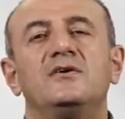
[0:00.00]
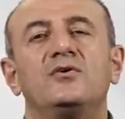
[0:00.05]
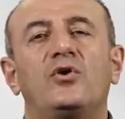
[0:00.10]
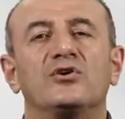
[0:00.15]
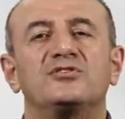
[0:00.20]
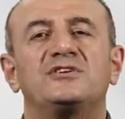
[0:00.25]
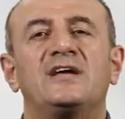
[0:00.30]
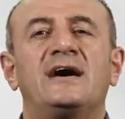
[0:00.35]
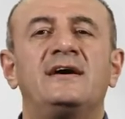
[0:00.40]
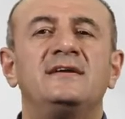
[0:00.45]

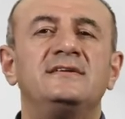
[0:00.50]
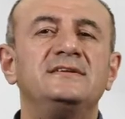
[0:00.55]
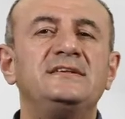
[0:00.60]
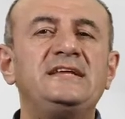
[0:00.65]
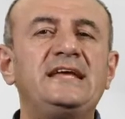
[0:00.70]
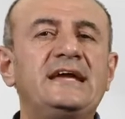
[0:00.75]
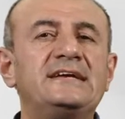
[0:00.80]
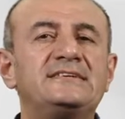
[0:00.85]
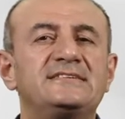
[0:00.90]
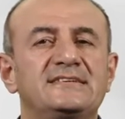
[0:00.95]
Hotel
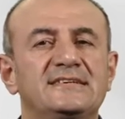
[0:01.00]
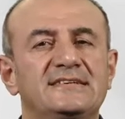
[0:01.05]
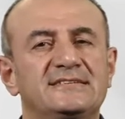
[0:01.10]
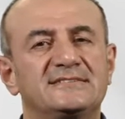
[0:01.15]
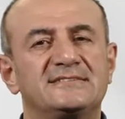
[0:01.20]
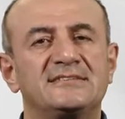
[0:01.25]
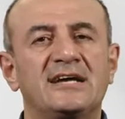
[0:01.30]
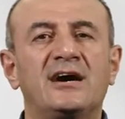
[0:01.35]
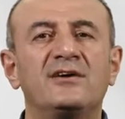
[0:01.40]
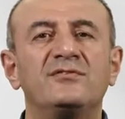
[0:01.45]
needs
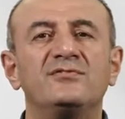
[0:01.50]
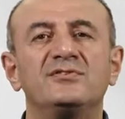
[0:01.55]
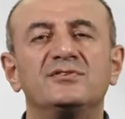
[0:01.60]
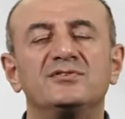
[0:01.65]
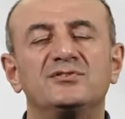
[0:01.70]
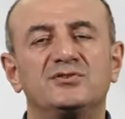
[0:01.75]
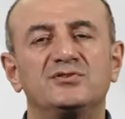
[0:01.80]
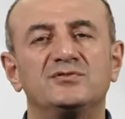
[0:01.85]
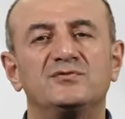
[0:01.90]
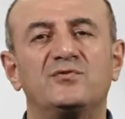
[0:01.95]
staff
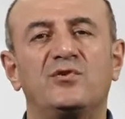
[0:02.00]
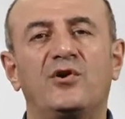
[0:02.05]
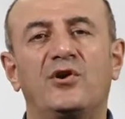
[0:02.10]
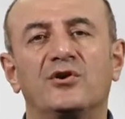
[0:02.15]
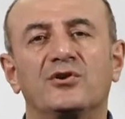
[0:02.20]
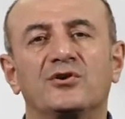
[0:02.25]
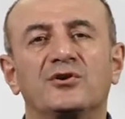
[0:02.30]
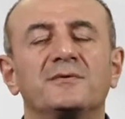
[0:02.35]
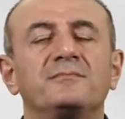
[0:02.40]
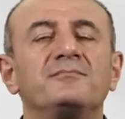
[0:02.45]
to
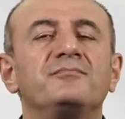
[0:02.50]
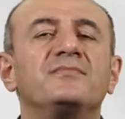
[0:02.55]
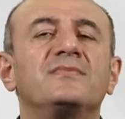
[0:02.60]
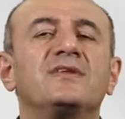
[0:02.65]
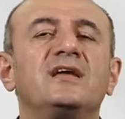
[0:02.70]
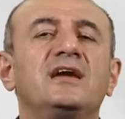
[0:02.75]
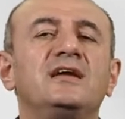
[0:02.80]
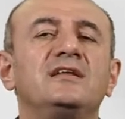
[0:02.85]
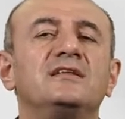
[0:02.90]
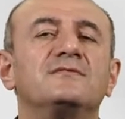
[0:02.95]
work
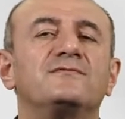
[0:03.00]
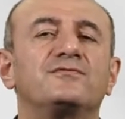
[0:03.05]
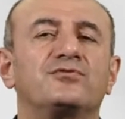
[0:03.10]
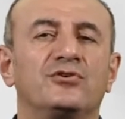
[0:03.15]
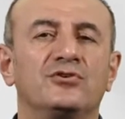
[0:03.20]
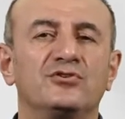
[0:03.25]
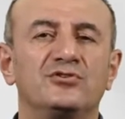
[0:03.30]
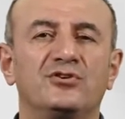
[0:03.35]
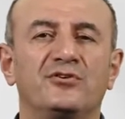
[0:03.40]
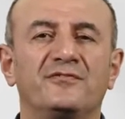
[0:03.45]
in
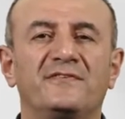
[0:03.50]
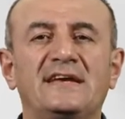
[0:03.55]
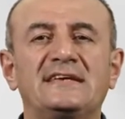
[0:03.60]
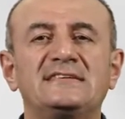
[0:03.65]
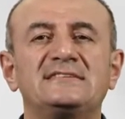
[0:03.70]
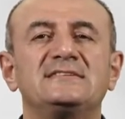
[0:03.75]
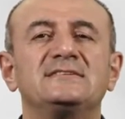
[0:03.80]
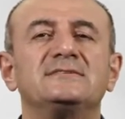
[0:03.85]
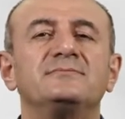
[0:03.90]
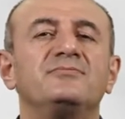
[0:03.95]
front
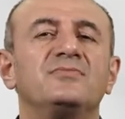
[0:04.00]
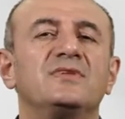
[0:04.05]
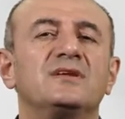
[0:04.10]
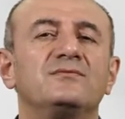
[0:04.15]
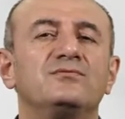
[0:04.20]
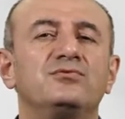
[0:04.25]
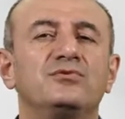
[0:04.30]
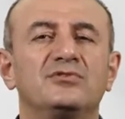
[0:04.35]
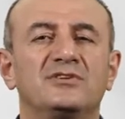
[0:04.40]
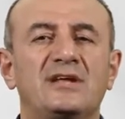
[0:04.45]
office,
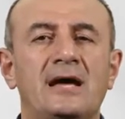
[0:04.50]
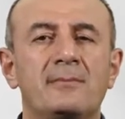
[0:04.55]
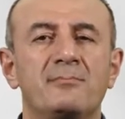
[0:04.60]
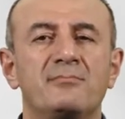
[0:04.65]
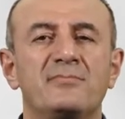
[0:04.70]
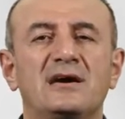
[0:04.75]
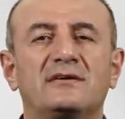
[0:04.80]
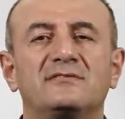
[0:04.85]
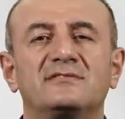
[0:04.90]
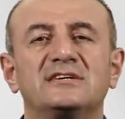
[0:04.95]
food
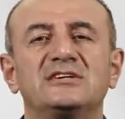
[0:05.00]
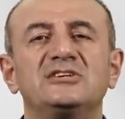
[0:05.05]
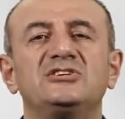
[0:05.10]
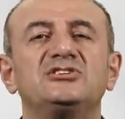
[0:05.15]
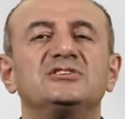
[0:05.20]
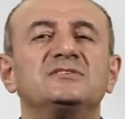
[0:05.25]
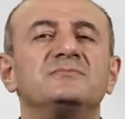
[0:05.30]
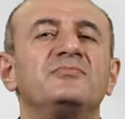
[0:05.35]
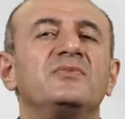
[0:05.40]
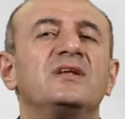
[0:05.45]
and
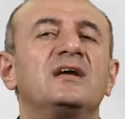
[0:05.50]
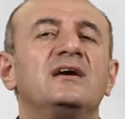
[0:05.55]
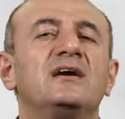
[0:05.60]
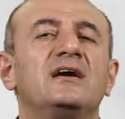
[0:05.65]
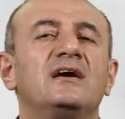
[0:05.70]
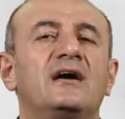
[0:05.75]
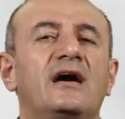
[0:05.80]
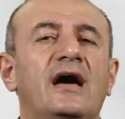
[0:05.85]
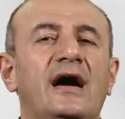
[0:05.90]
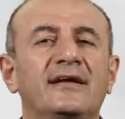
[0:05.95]
beverage,
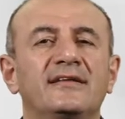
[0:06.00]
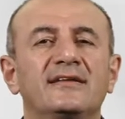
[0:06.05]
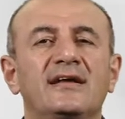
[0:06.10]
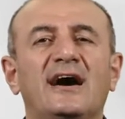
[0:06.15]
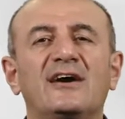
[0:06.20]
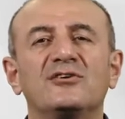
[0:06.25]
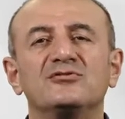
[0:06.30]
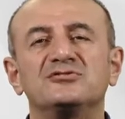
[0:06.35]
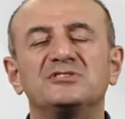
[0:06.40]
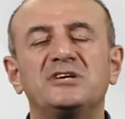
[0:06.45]
and
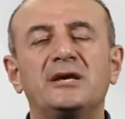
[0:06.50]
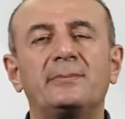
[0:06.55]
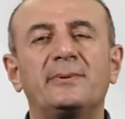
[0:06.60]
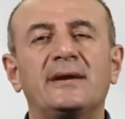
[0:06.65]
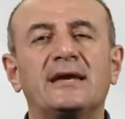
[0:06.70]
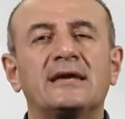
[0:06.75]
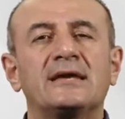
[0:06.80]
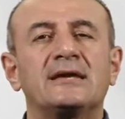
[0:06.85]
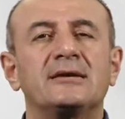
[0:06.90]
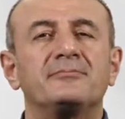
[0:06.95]

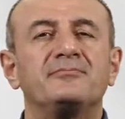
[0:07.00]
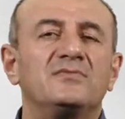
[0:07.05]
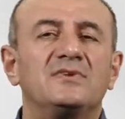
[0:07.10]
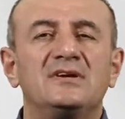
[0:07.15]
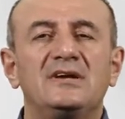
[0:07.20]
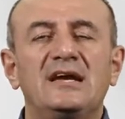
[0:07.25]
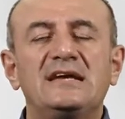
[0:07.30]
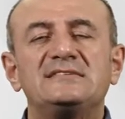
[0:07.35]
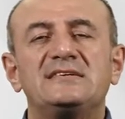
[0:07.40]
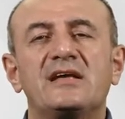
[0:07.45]
housekeeping.
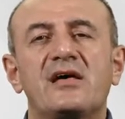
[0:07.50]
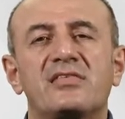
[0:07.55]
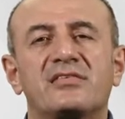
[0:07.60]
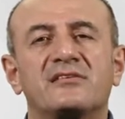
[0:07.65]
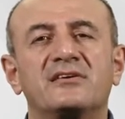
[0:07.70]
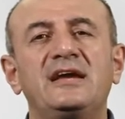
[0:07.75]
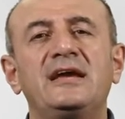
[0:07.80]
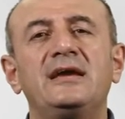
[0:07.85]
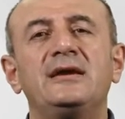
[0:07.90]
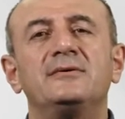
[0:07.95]
It's
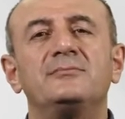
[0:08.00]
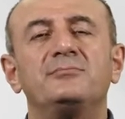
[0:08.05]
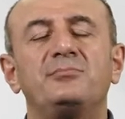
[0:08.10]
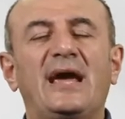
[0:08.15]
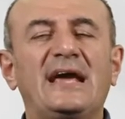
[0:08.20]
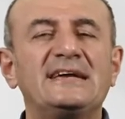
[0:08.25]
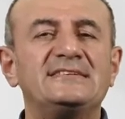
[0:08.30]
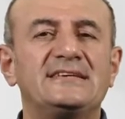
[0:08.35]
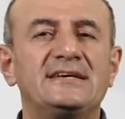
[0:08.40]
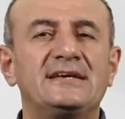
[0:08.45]
3
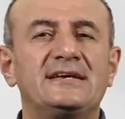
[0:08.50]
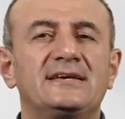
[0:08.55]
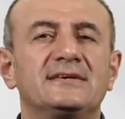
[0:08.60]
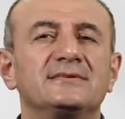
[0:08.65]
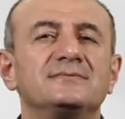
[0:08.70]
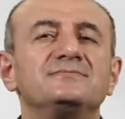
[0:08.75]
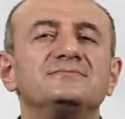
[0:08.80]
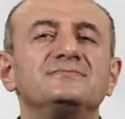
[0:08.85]
basic